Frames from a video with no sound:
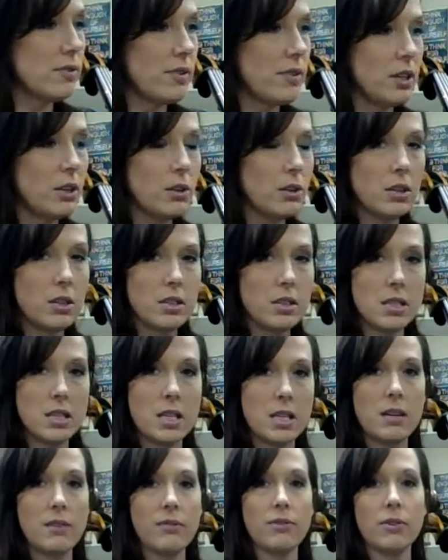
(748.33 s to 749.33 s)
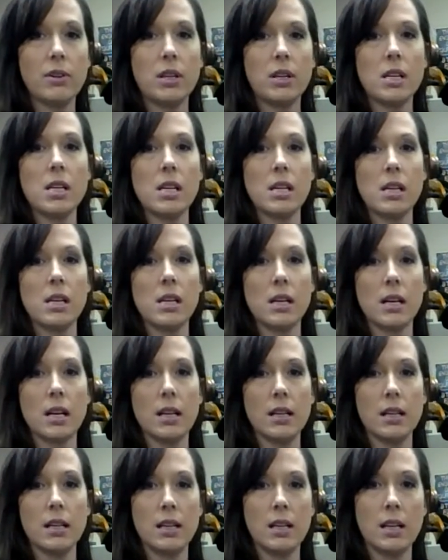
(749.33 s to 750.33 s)
finger on D for E,
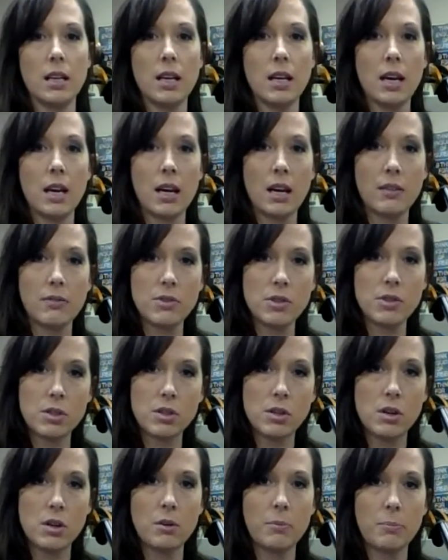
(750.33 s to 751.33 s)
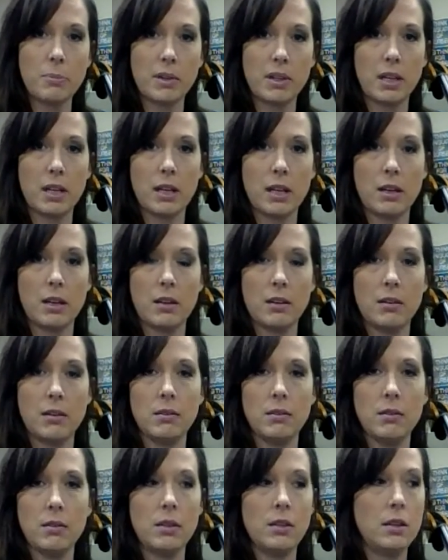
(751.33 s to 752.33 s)
and then F sharp again.
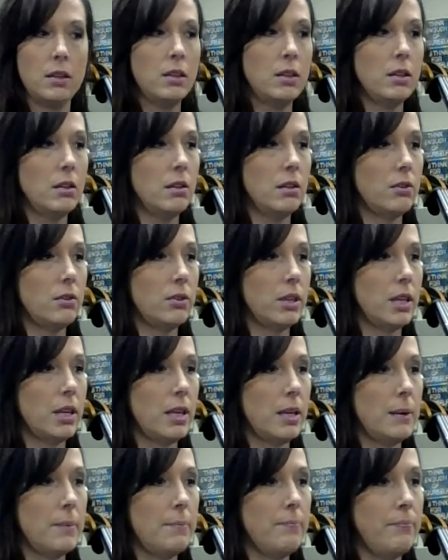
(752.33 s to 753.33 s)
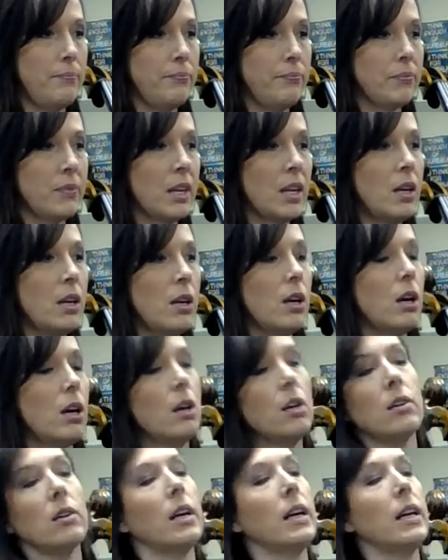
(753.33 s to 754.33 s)
Okay?
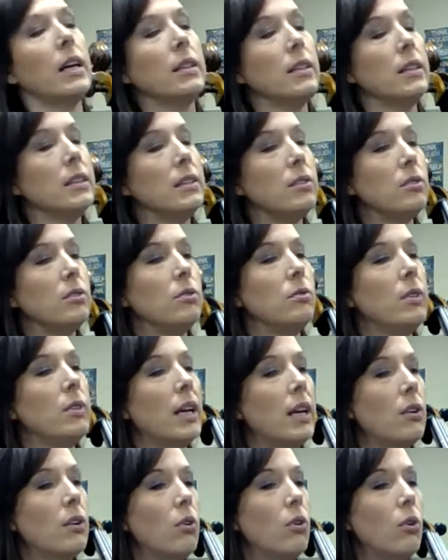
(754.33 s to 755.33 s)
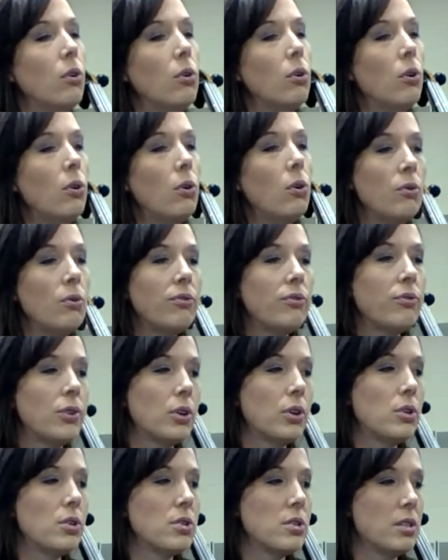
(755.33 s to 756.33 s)
All right, let's do that whole
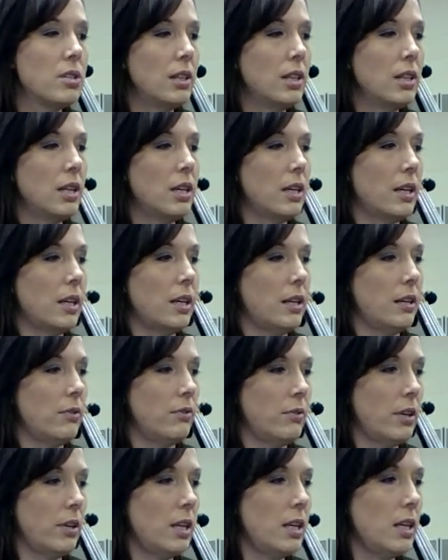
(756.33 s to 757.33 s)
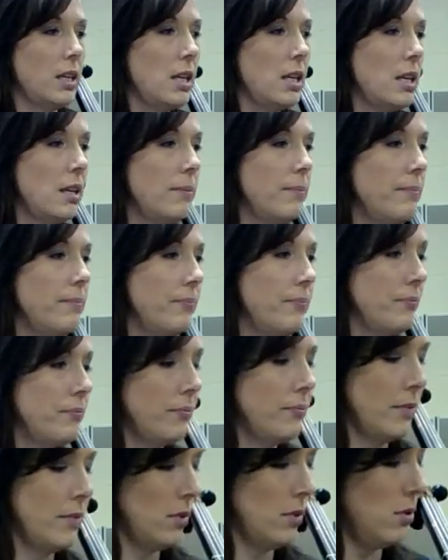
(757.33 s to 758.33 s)
first line. Ready?
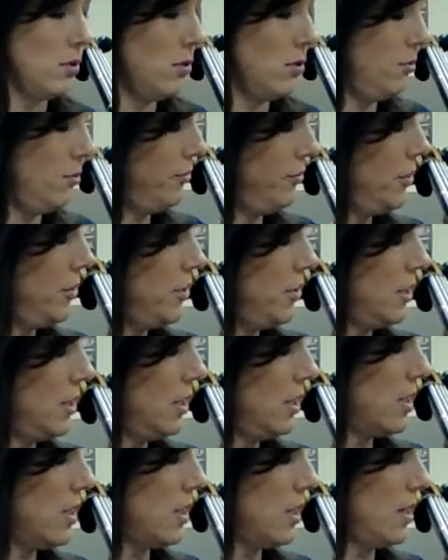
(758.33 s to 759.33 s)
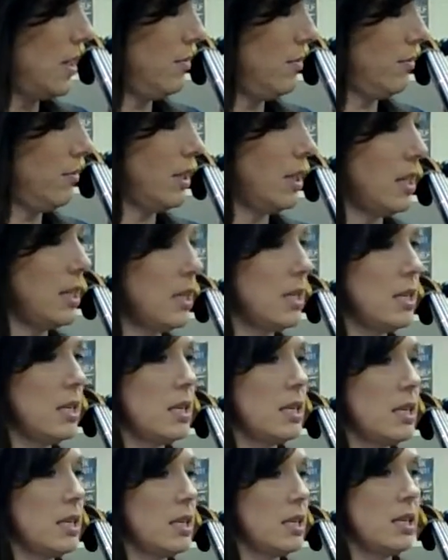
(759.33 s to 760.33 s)
Whole first line.
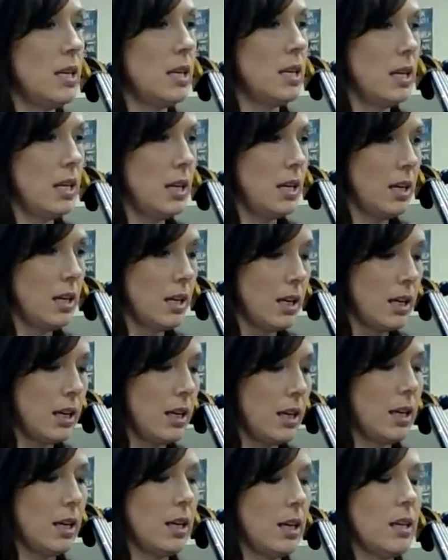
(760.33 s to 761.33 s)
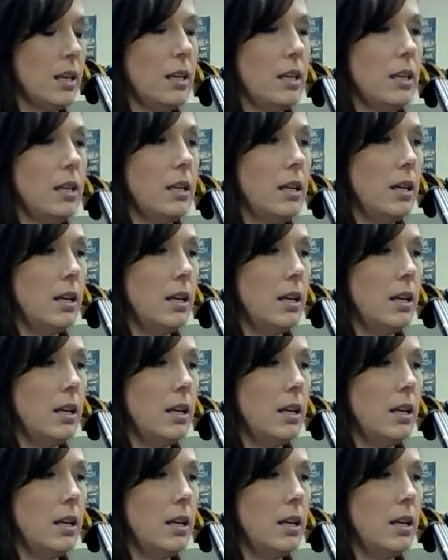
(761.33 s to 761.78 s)
Ready? And